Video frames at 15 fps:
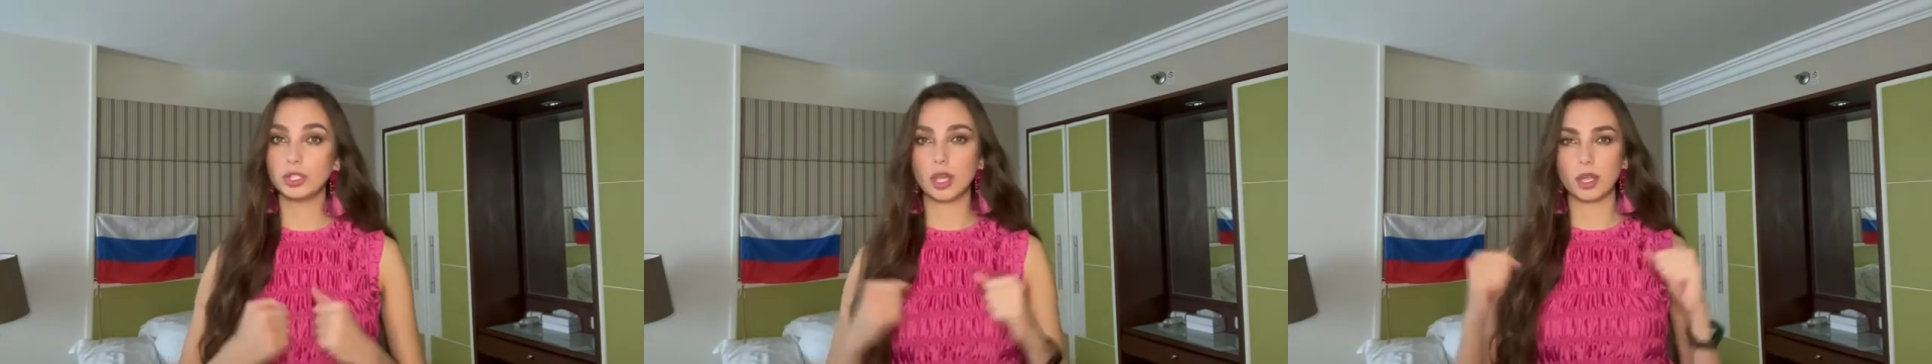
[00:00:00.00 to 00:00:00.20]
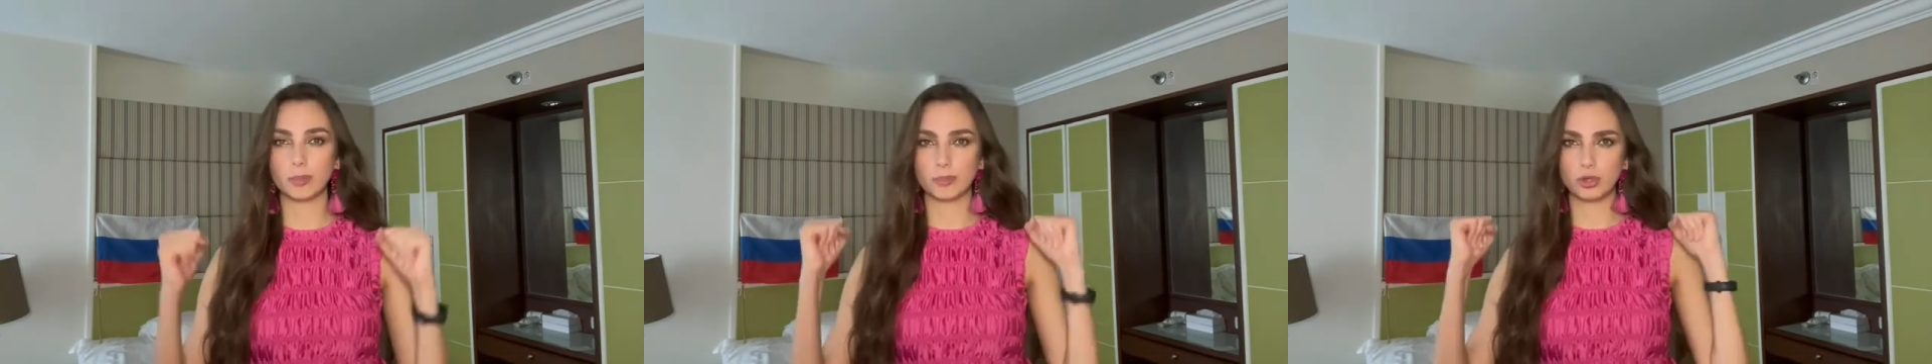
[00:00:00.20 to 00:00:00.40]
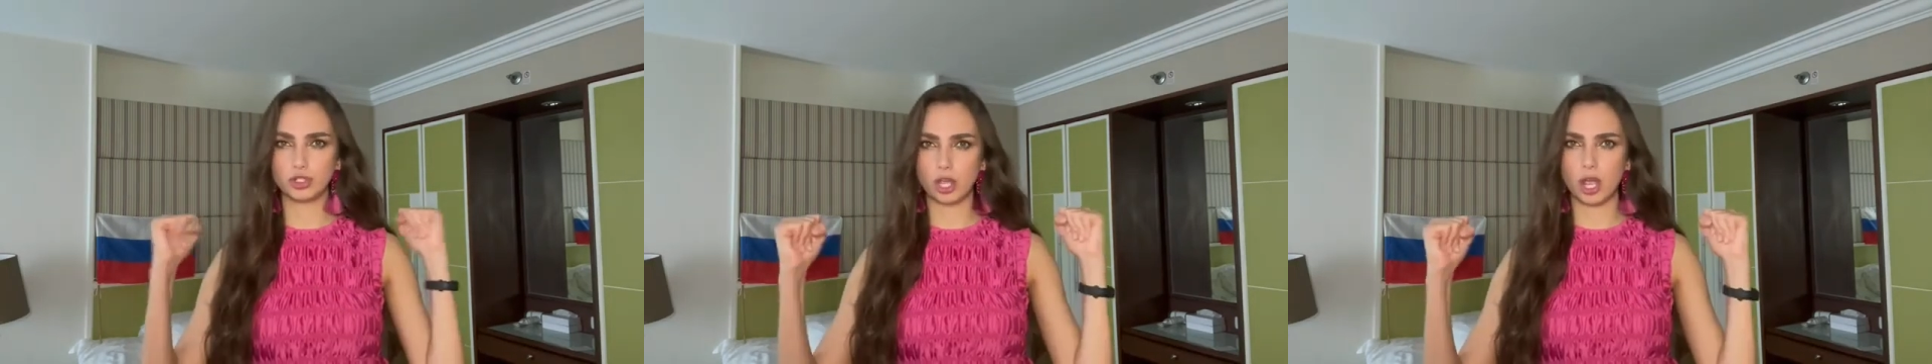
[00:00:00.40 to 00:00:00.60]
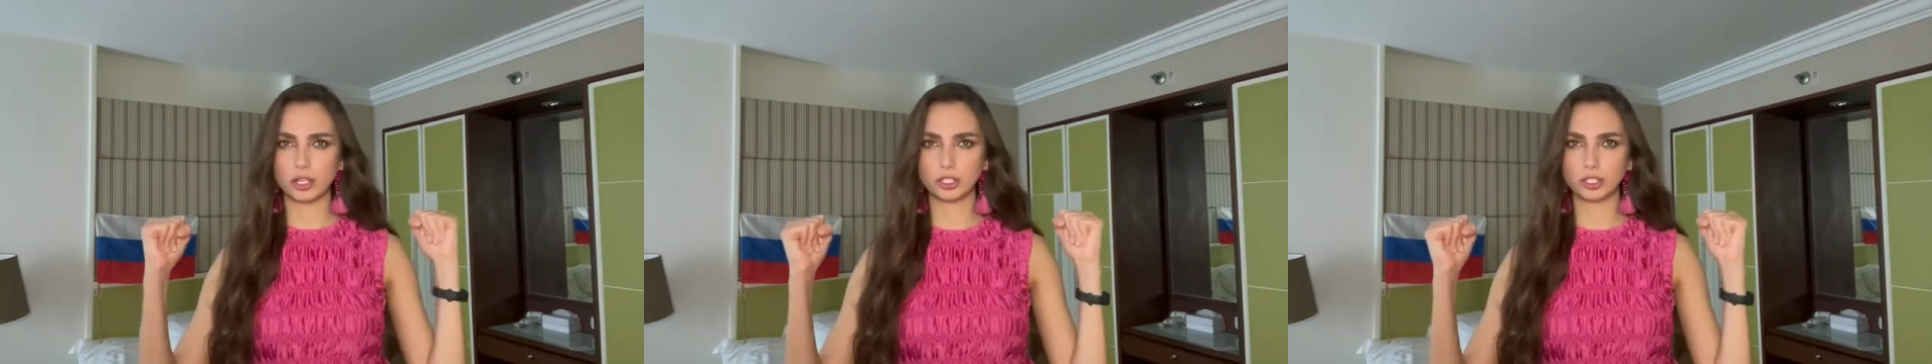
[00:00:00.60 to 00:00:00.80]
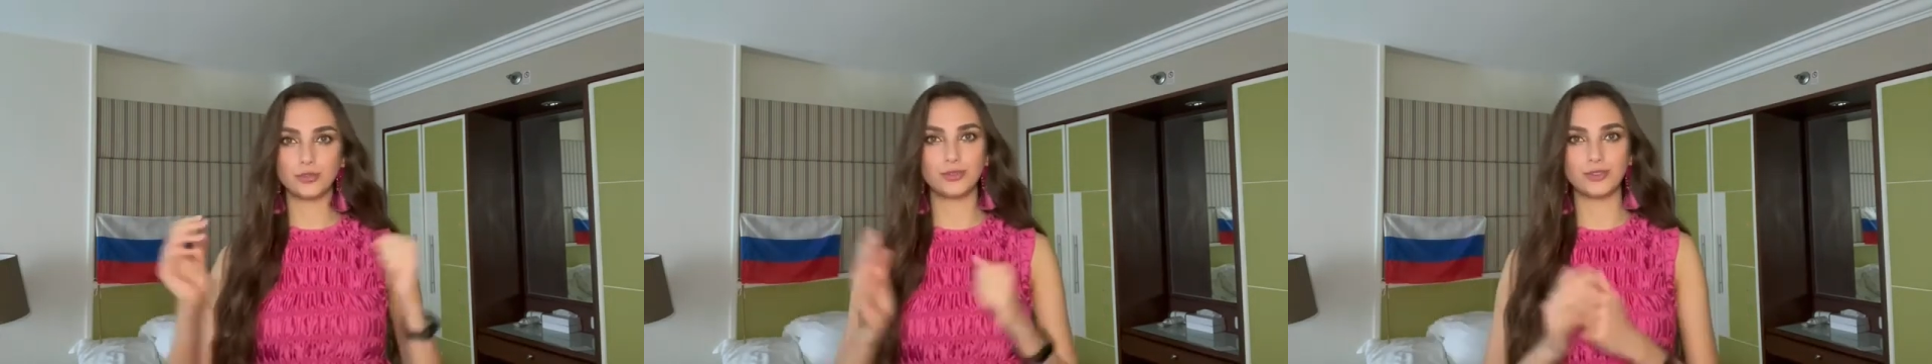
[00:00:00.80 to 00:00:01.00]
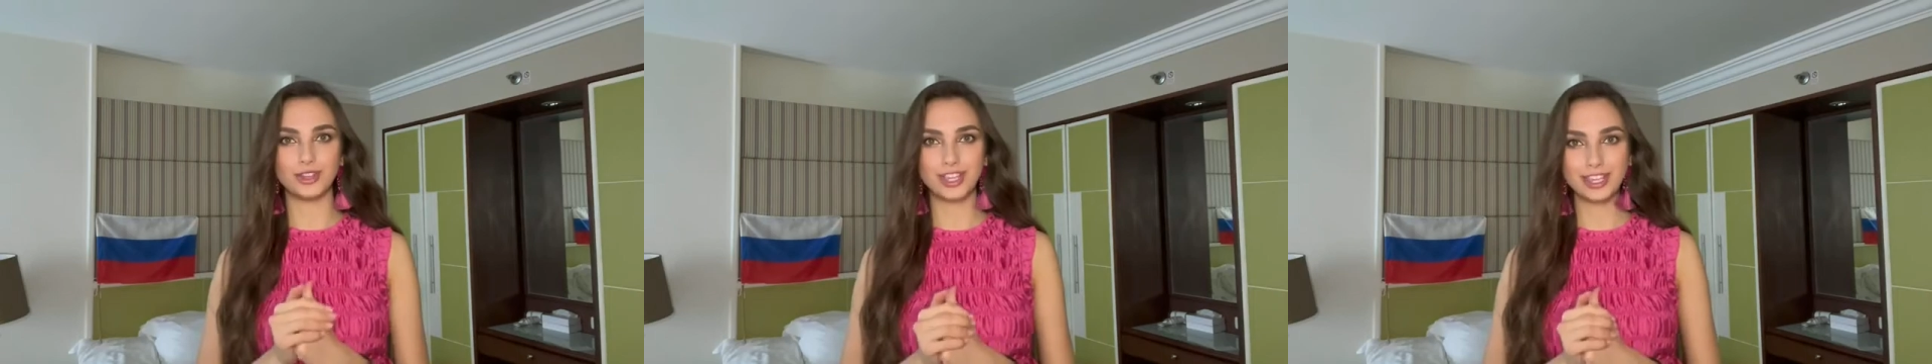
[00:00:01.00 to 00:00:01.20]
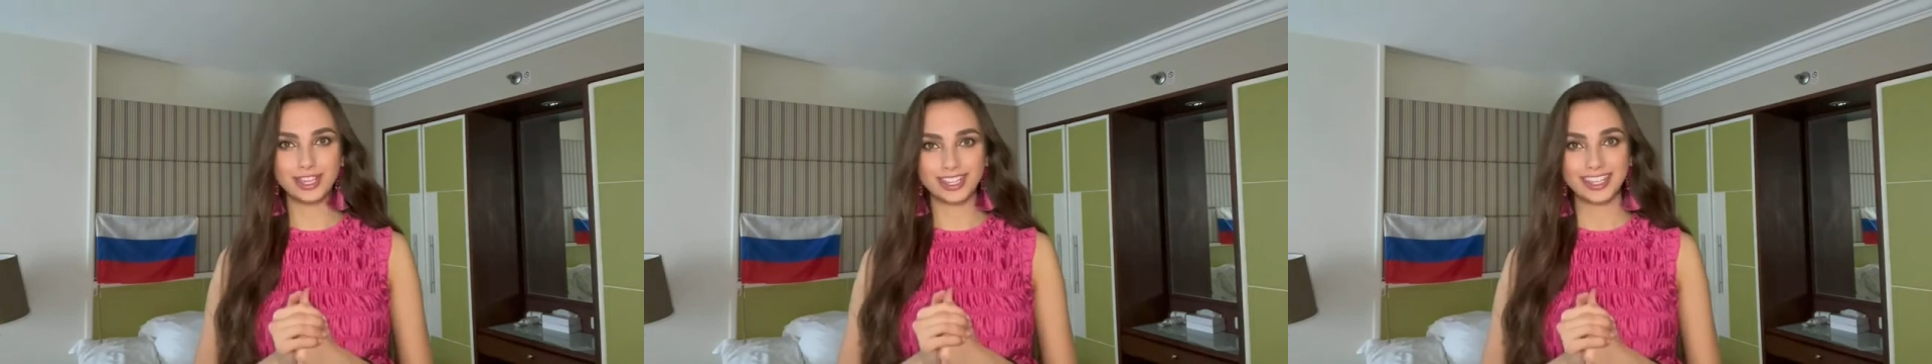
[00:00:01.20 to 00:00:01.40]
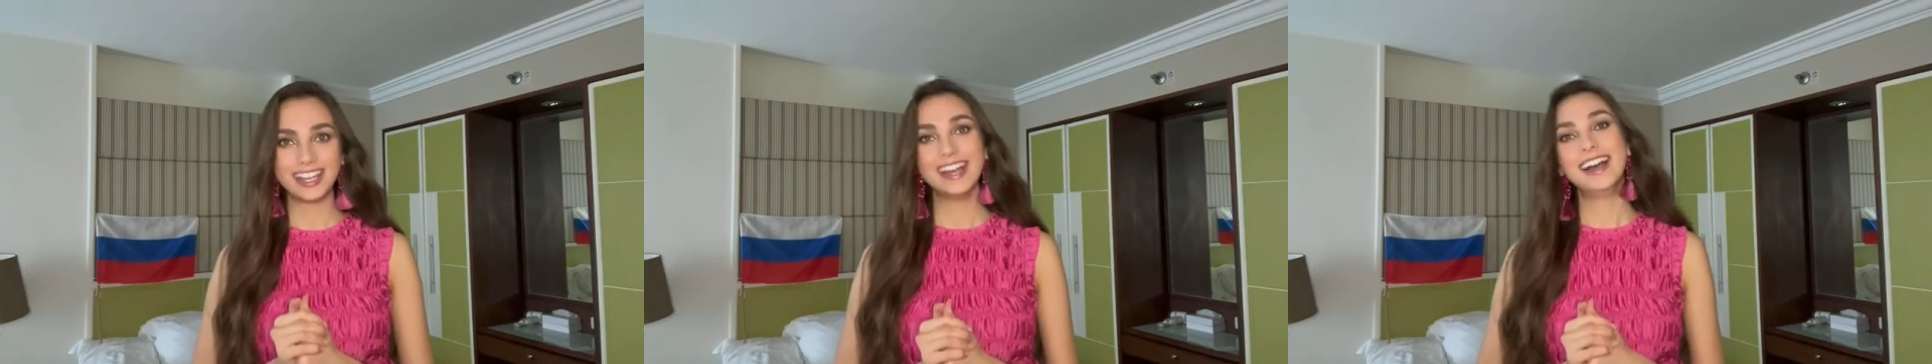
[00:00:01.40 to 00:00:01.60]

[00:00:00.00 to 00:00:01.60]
and productive week.